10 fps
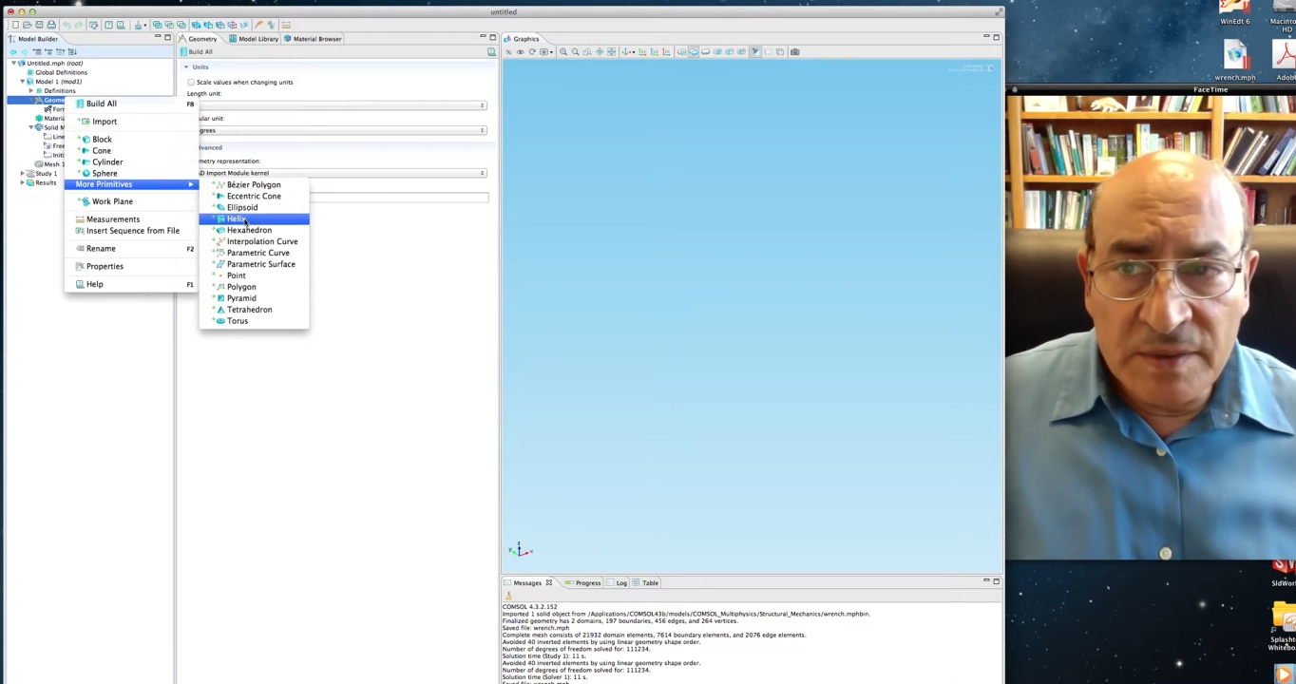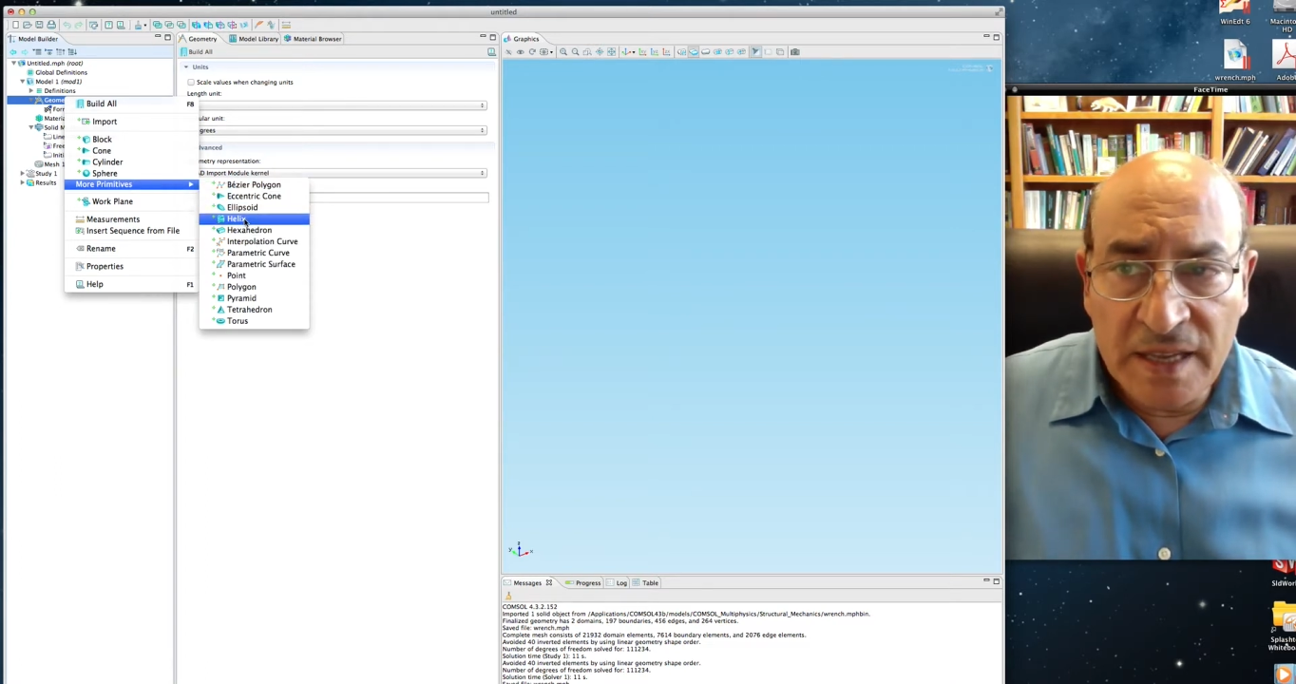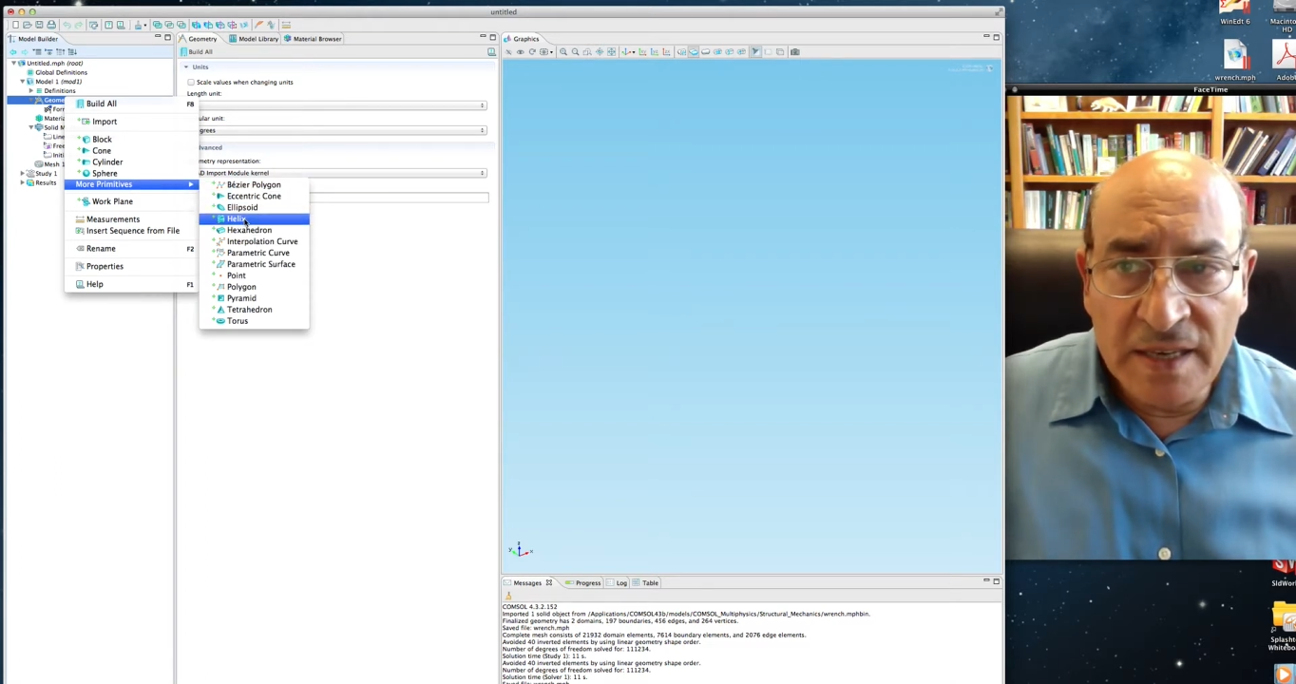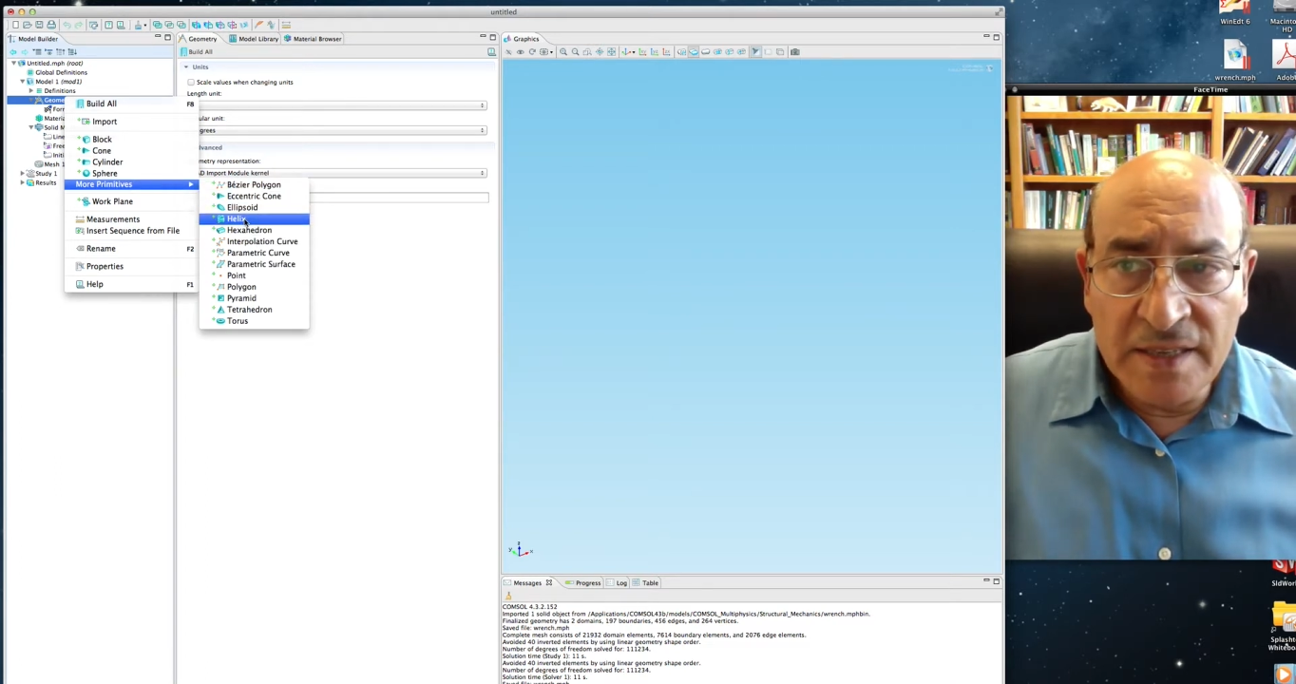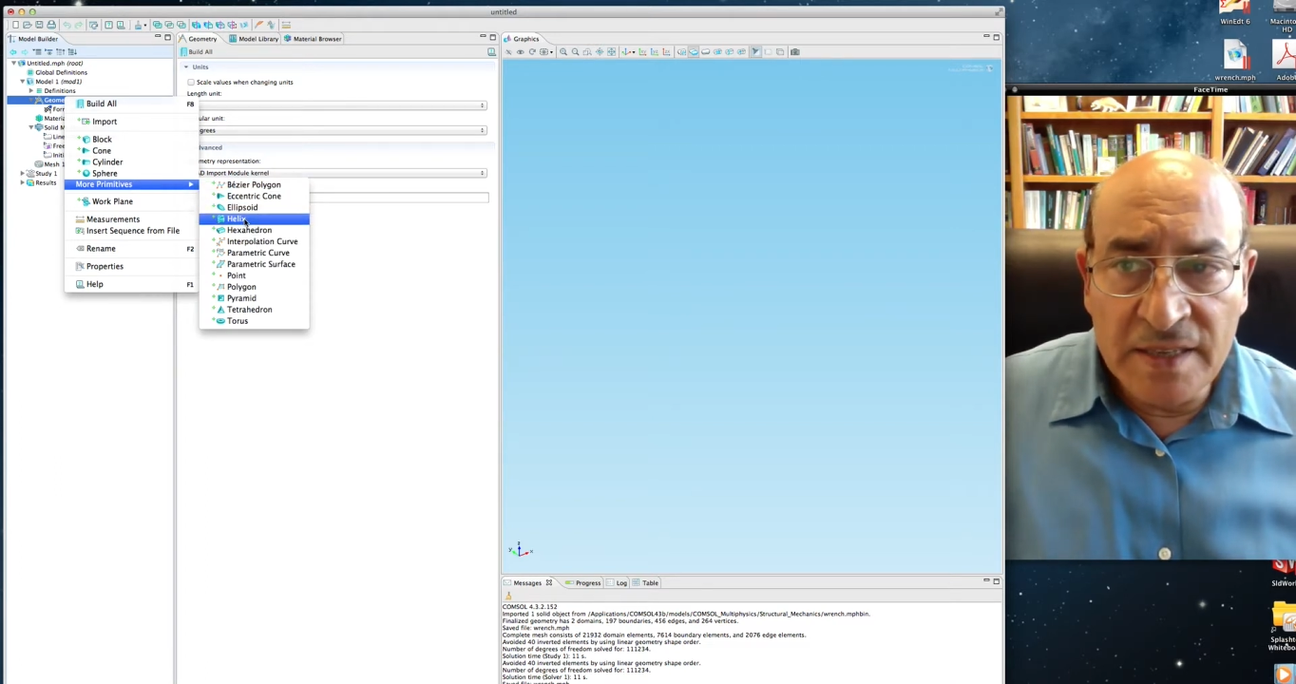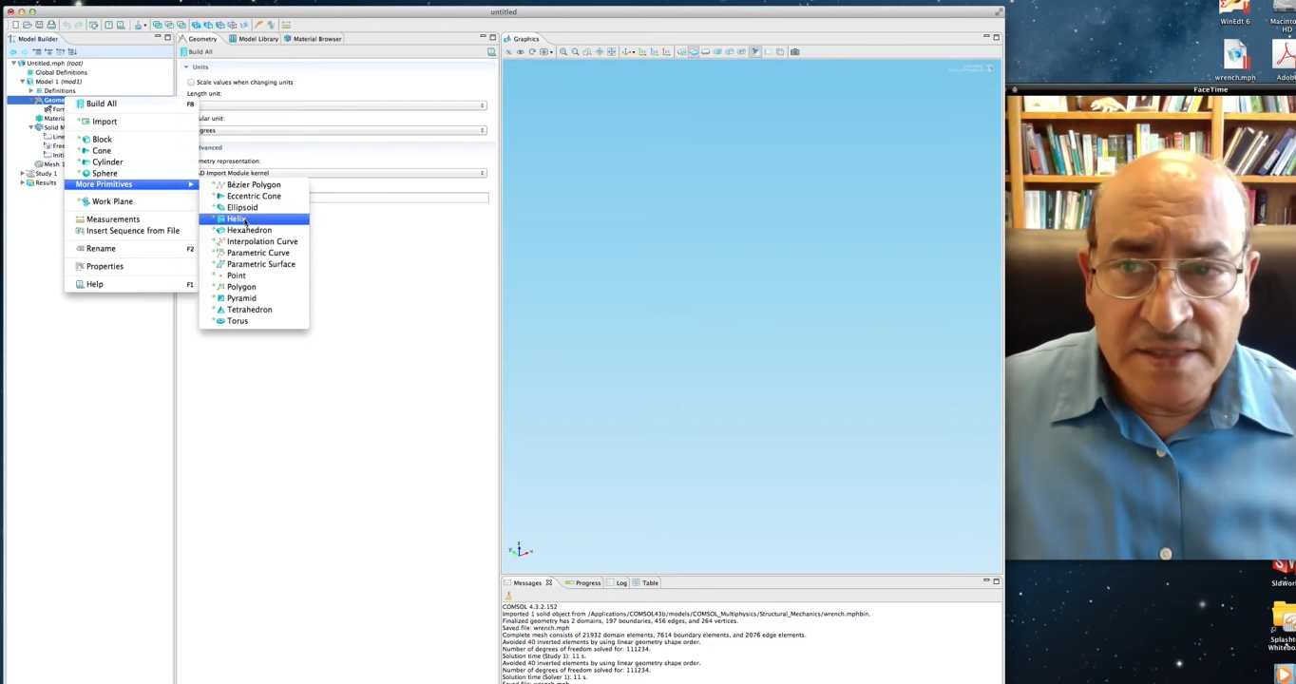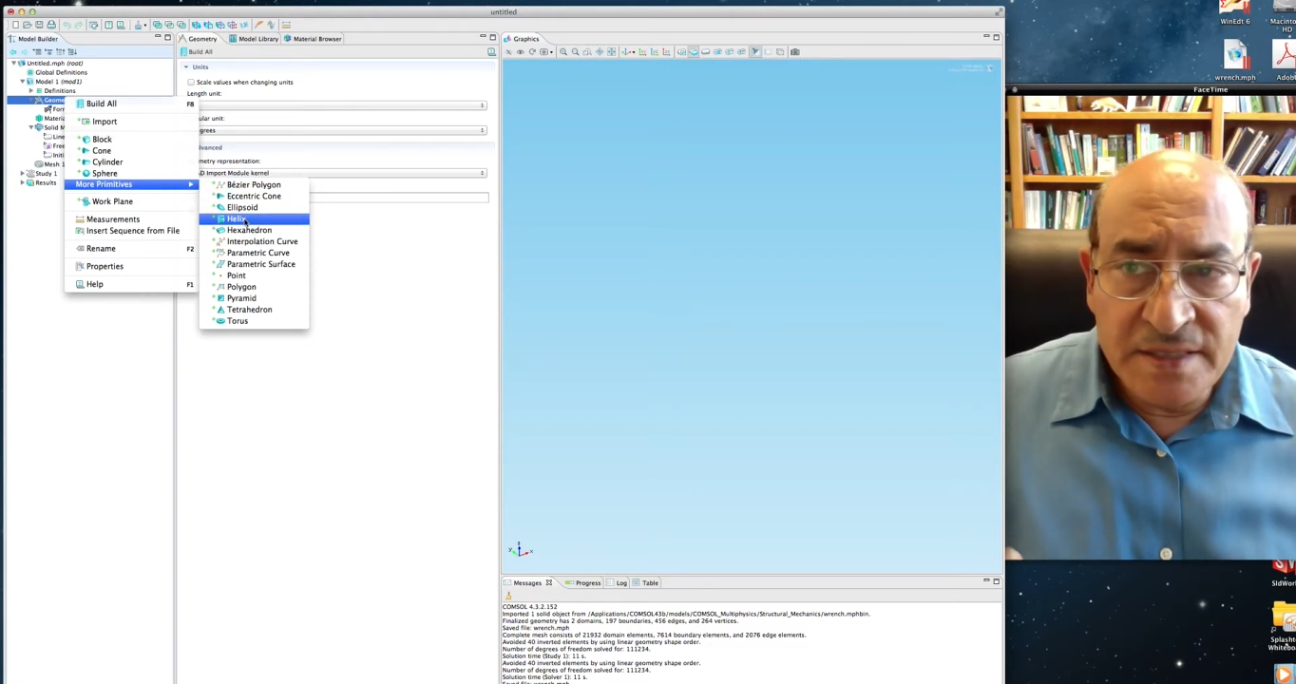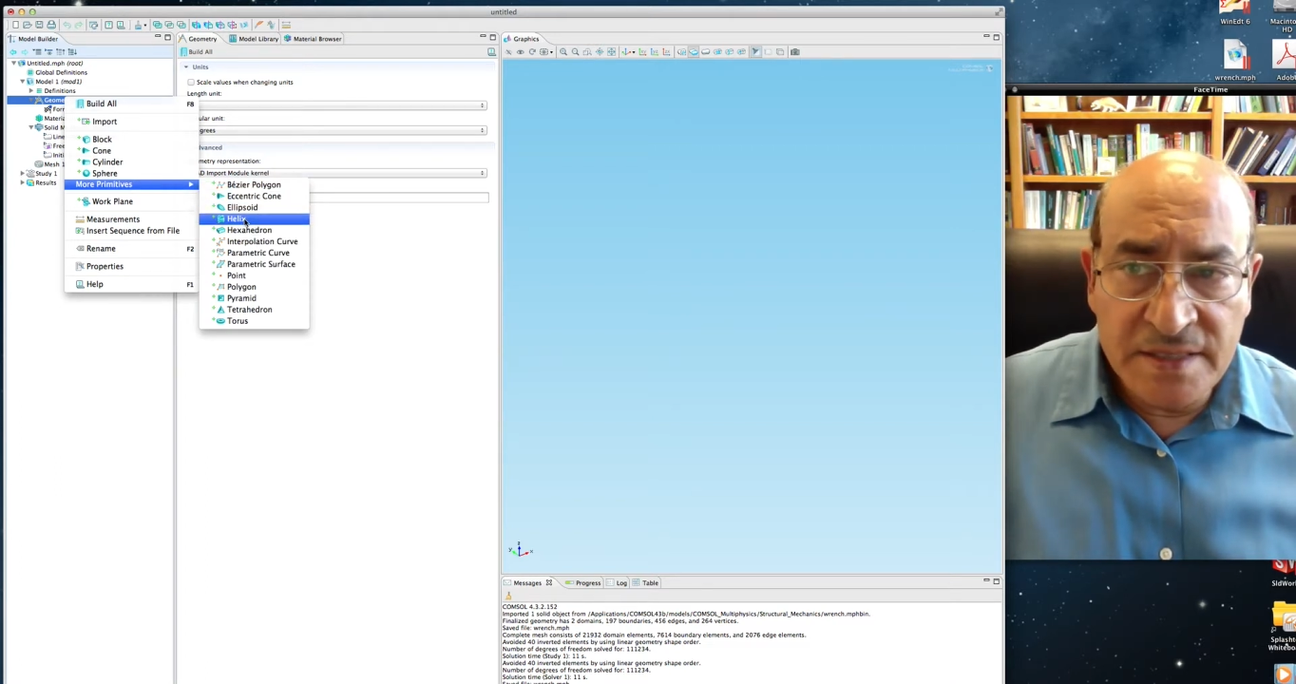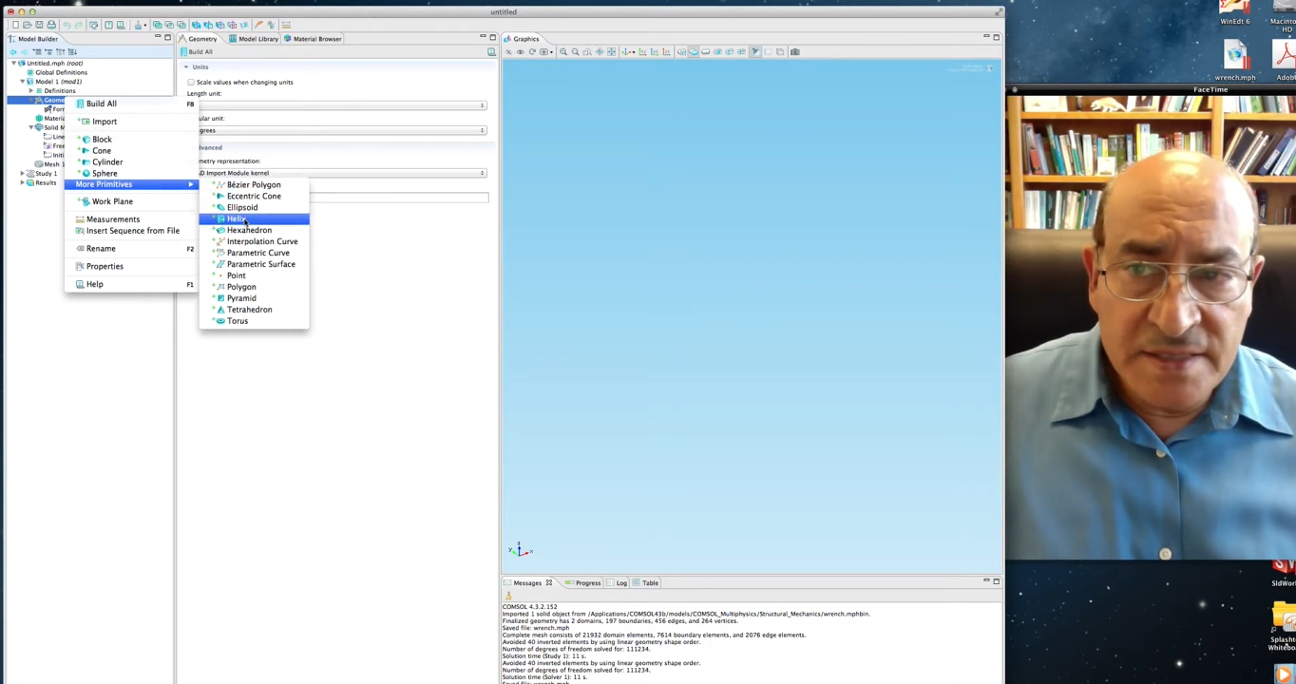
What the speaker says: helices